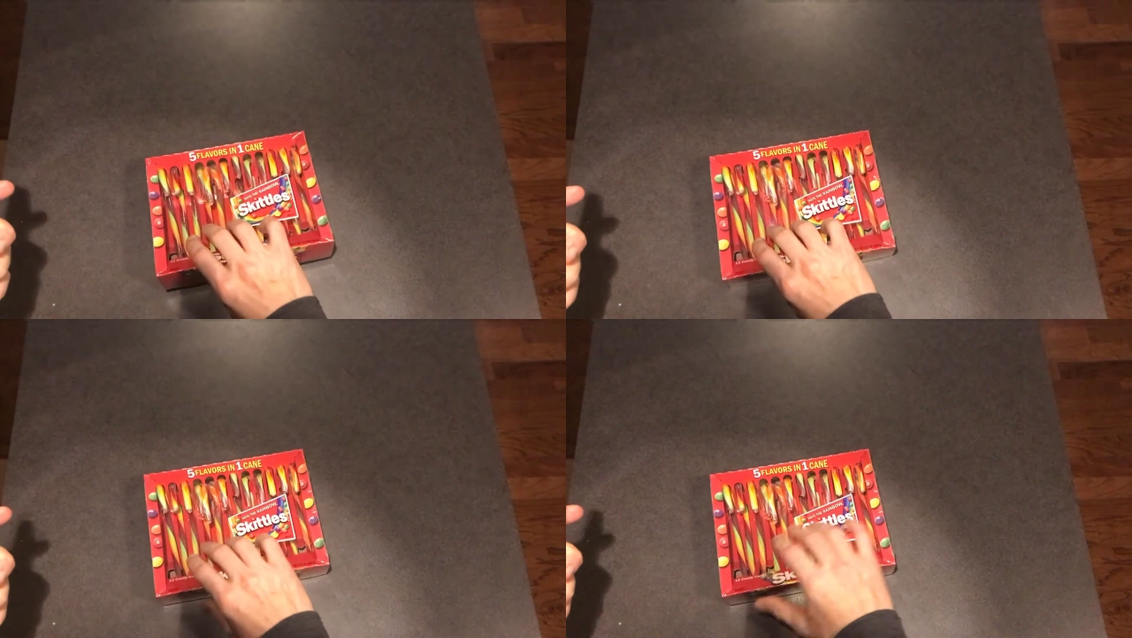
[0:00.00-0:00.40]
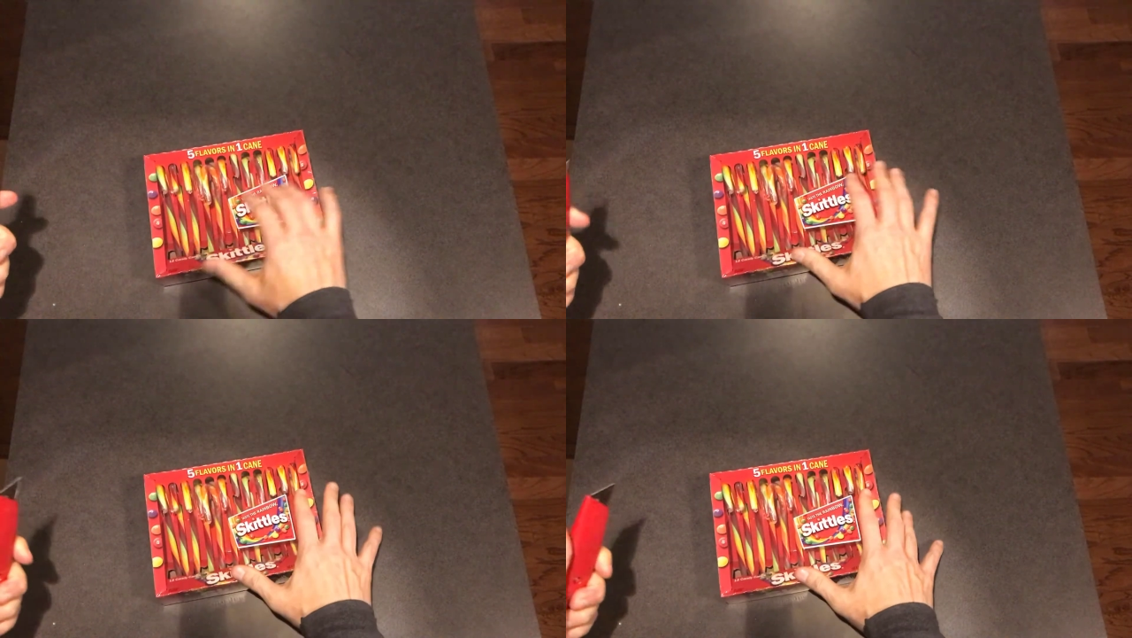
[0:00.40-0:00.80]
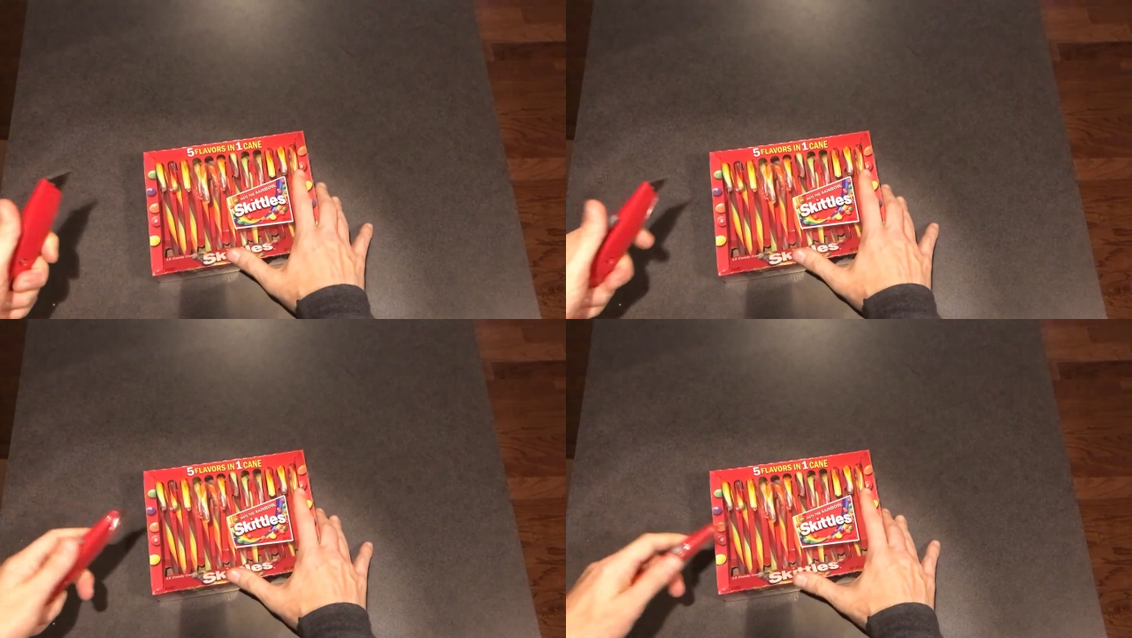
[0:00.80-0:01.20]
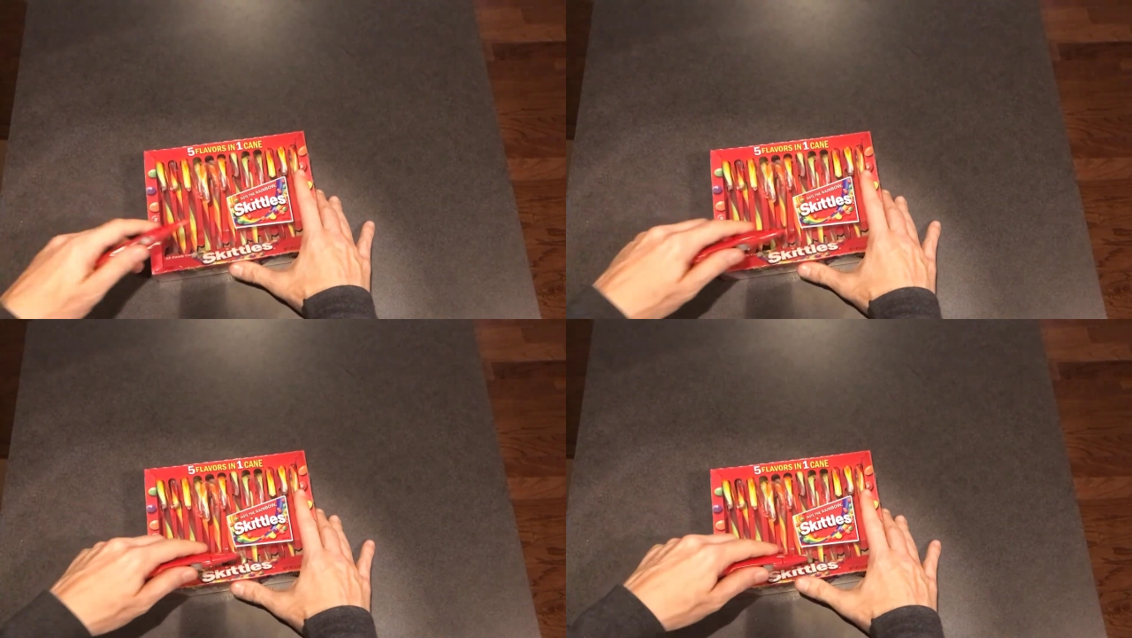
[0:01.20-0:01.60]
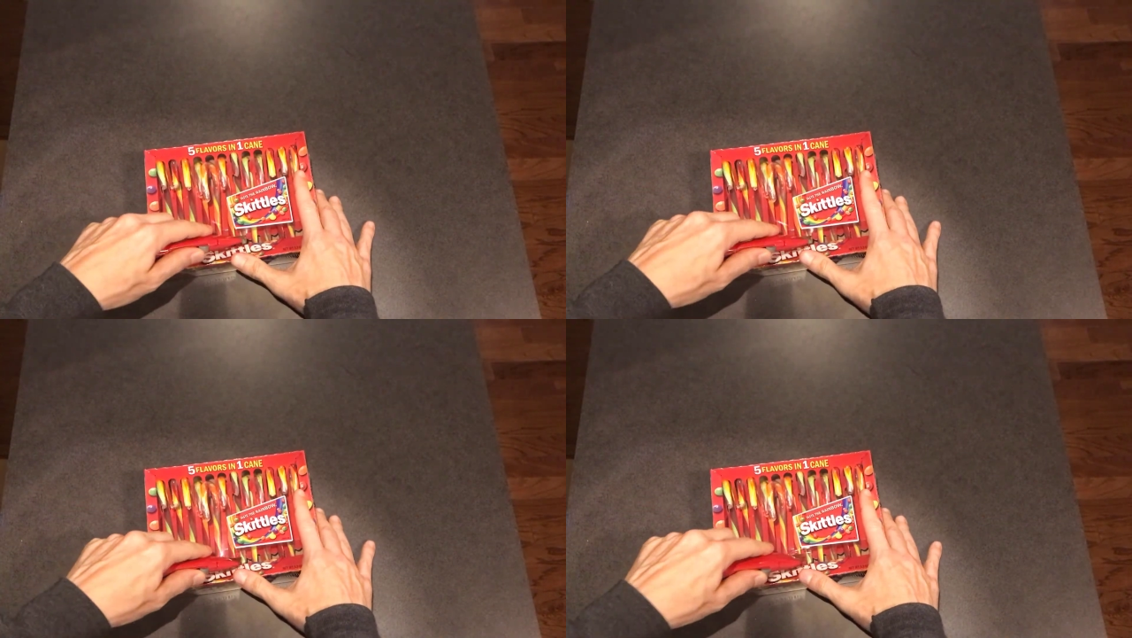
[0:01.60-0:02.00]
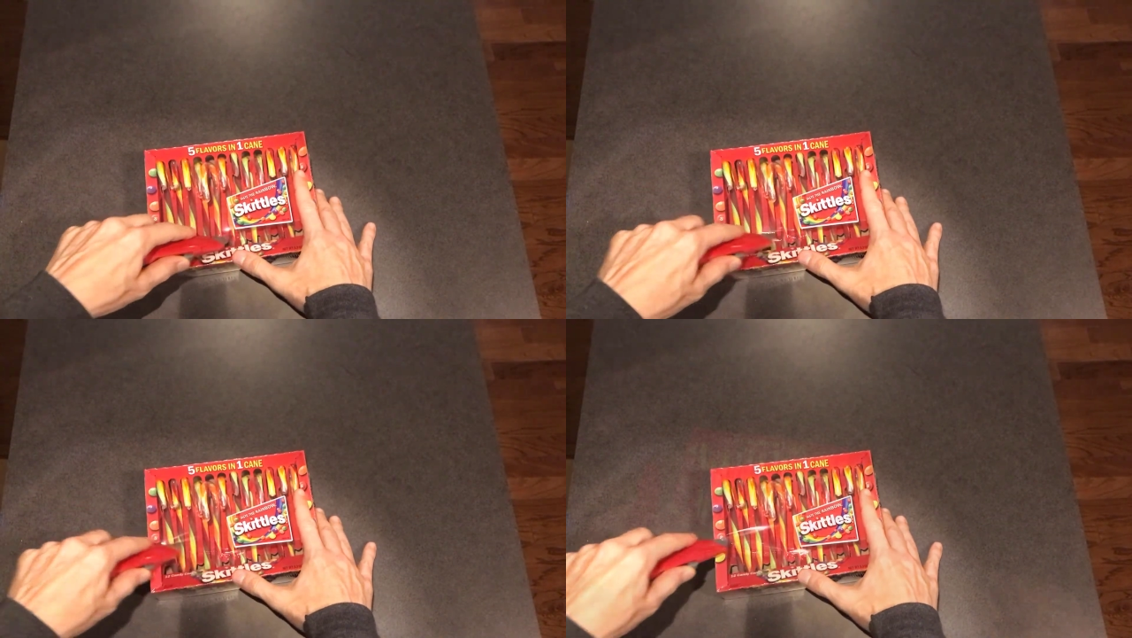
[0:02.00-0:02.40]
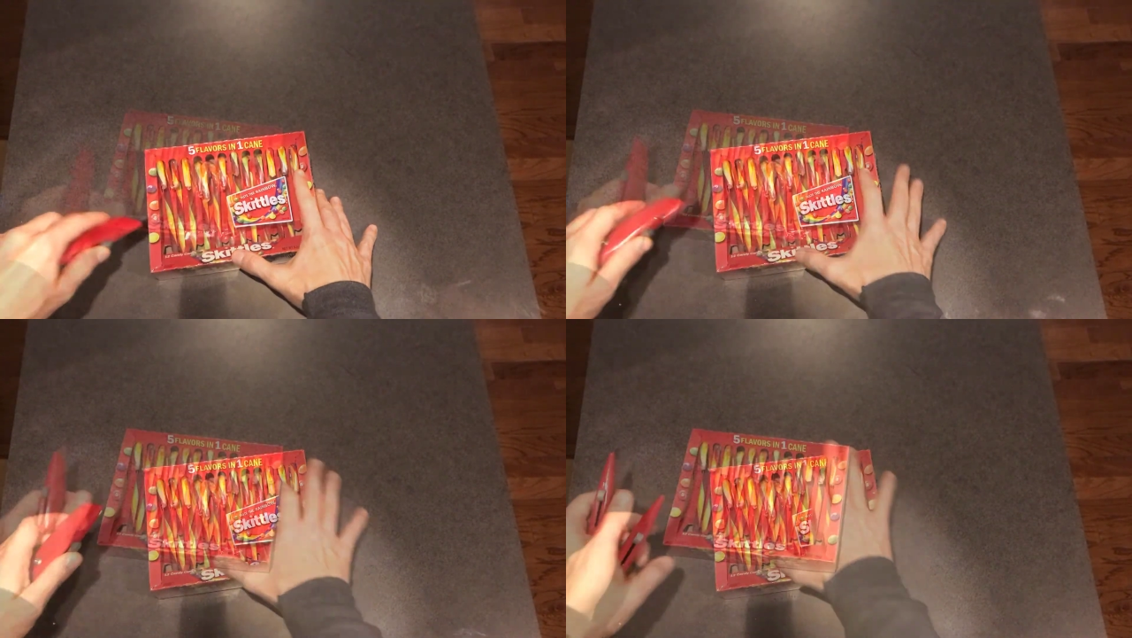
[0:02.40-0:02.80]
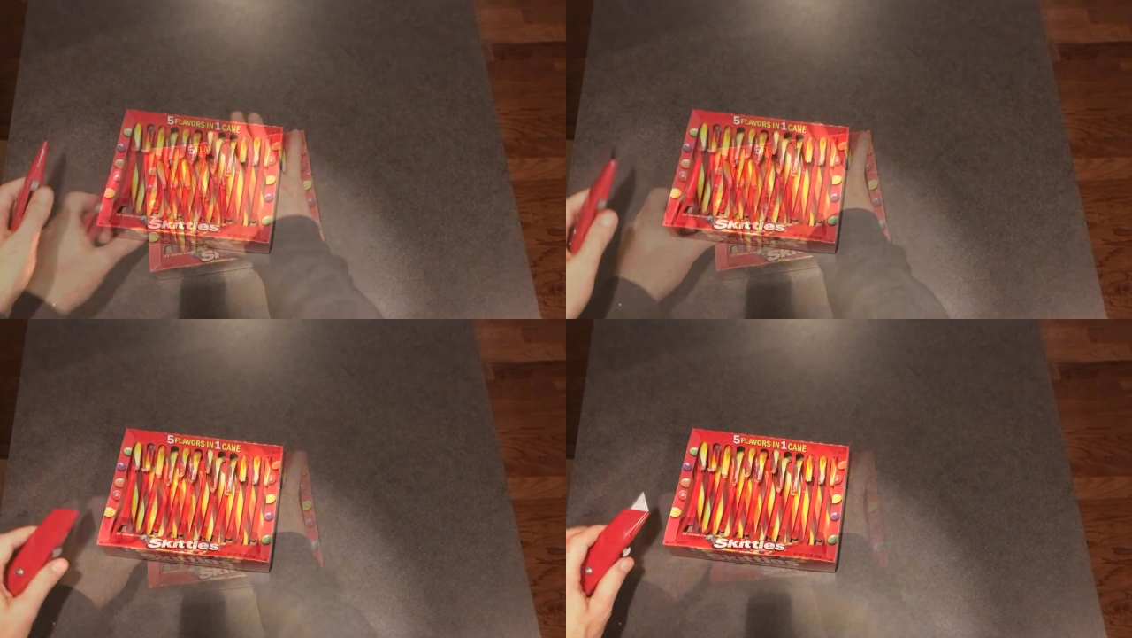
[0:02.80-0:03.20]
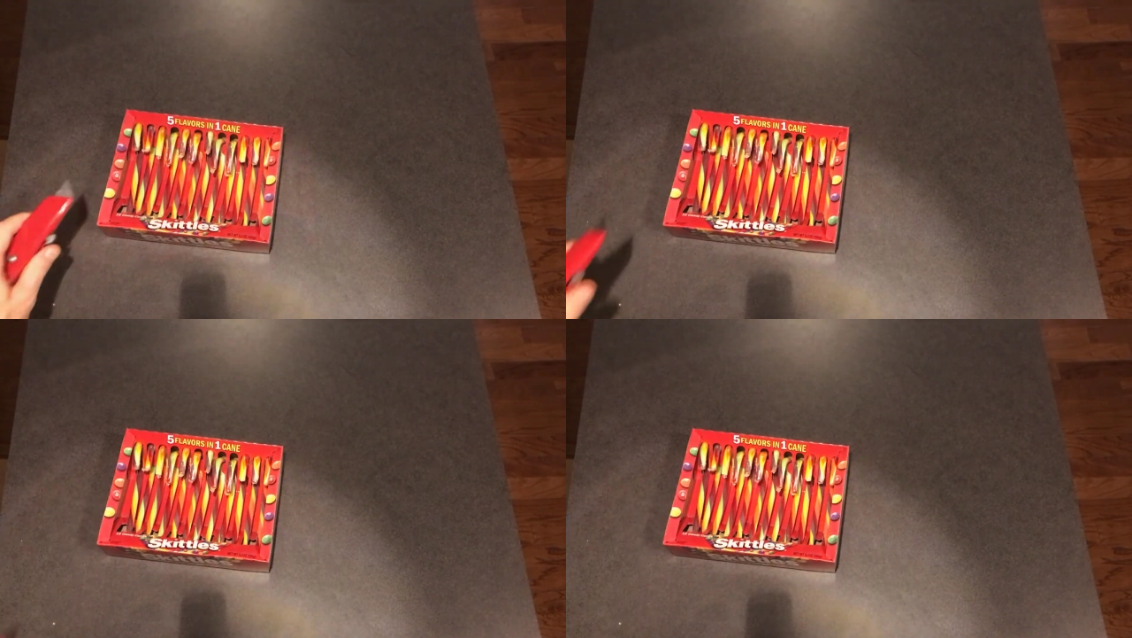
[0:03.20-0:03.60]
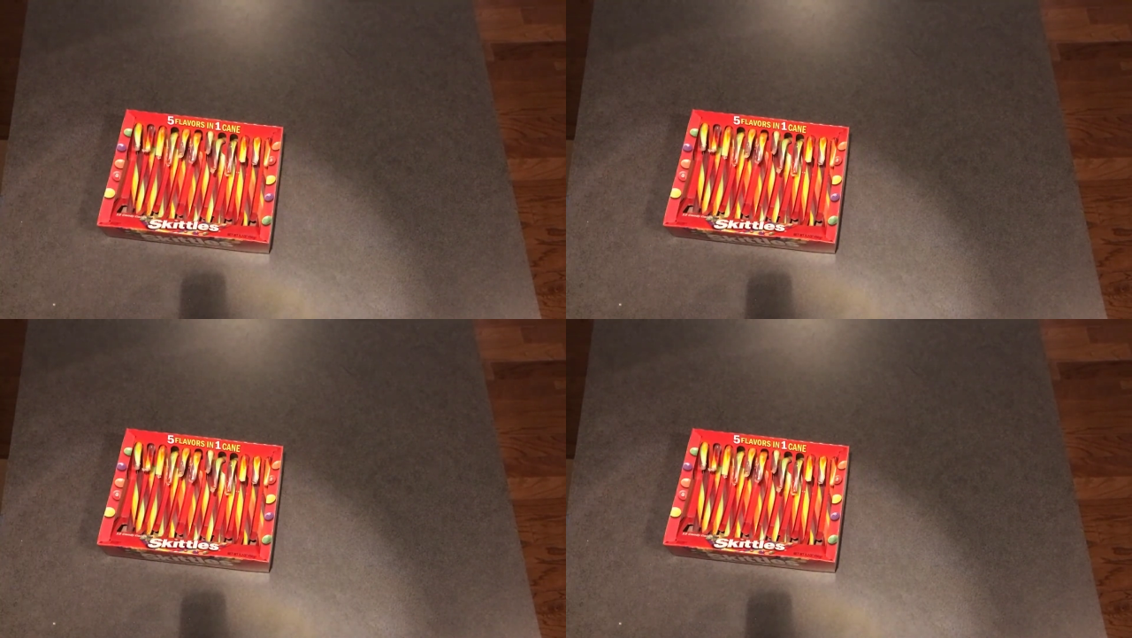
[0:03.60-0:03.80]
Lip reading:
Nobody's mouth can be seen.